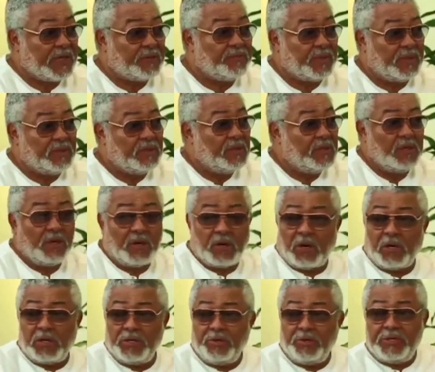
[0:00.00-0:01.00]
up.
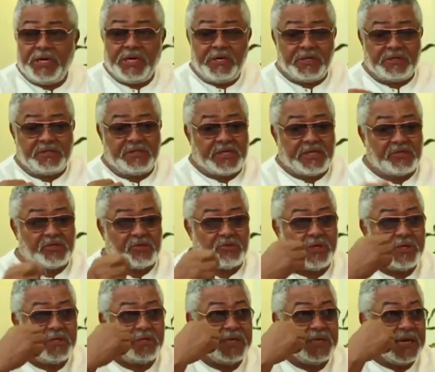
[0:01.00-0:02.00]
All you need is just to
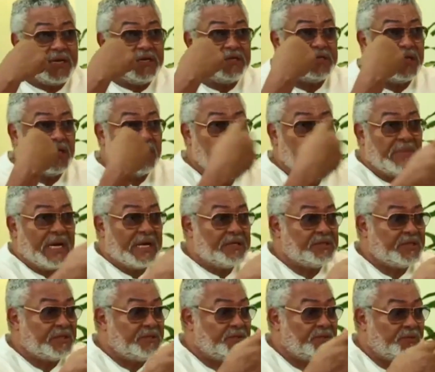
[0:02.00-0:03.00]
ignite a
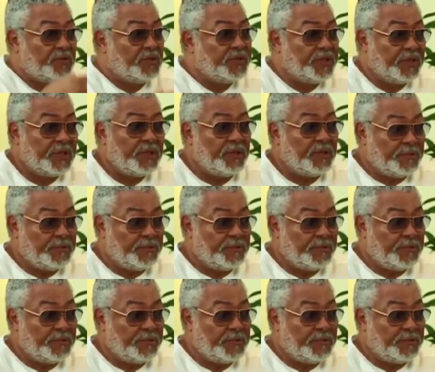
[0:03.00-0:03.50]
match and throw it in.